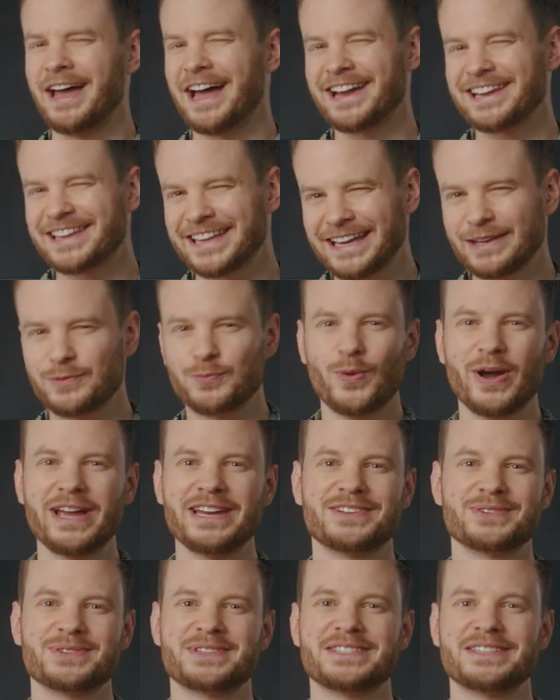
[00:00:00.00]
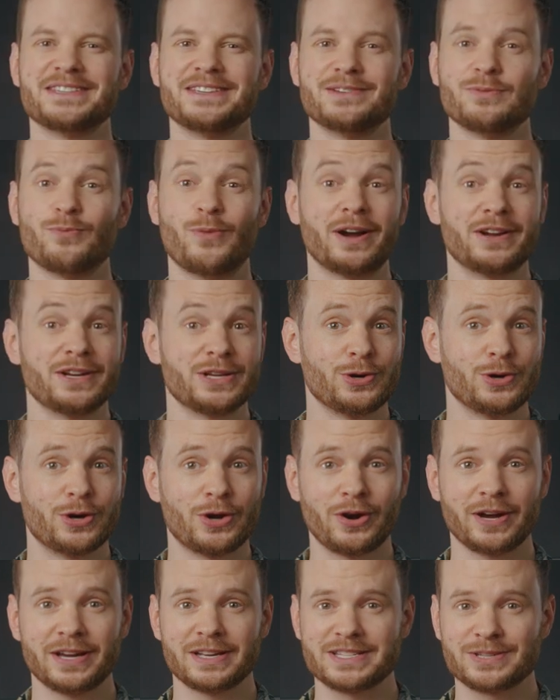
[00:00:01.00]
and can't wait to see what you're
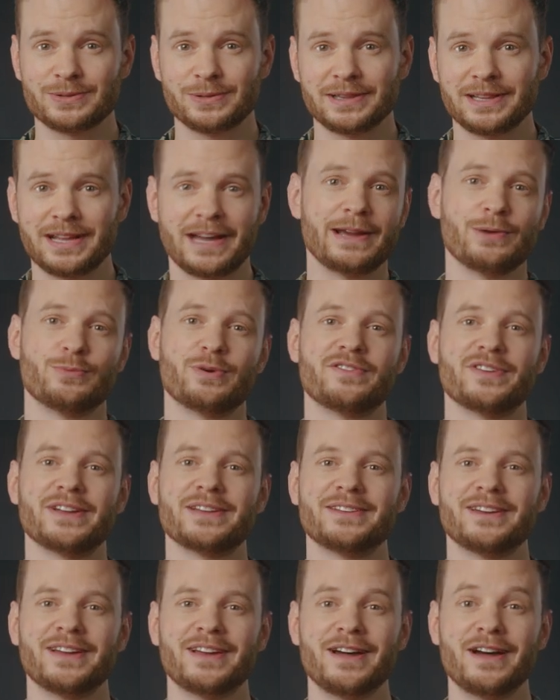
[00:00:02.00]
going to light with it.